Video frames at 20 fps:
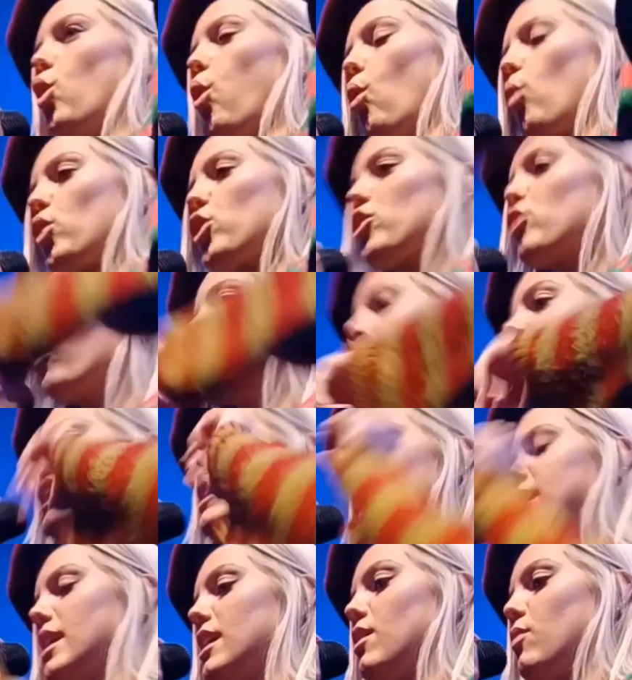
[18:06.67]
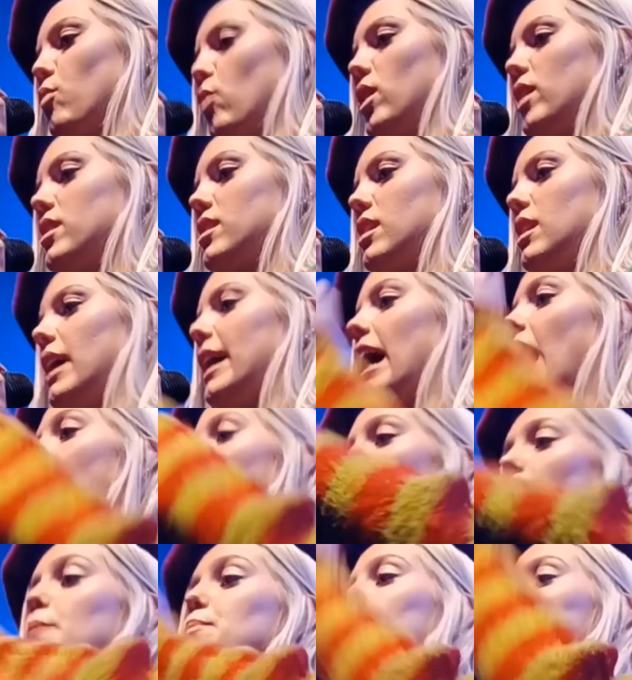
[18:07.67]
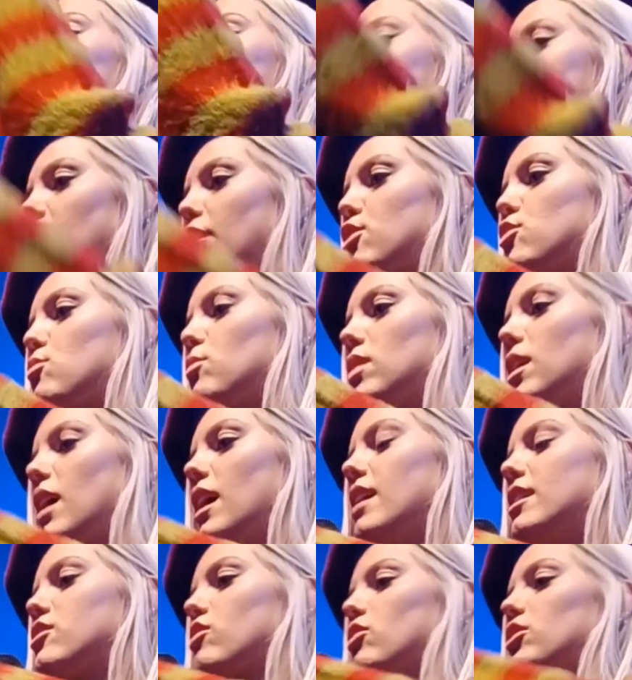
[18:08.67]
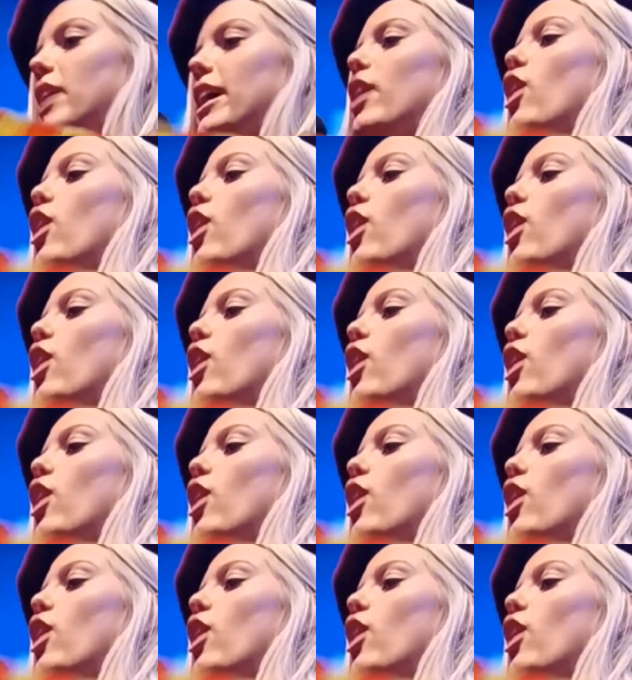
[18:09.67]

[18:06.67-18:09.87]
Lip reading: corner was I didn't want it to like hyper-sexualize or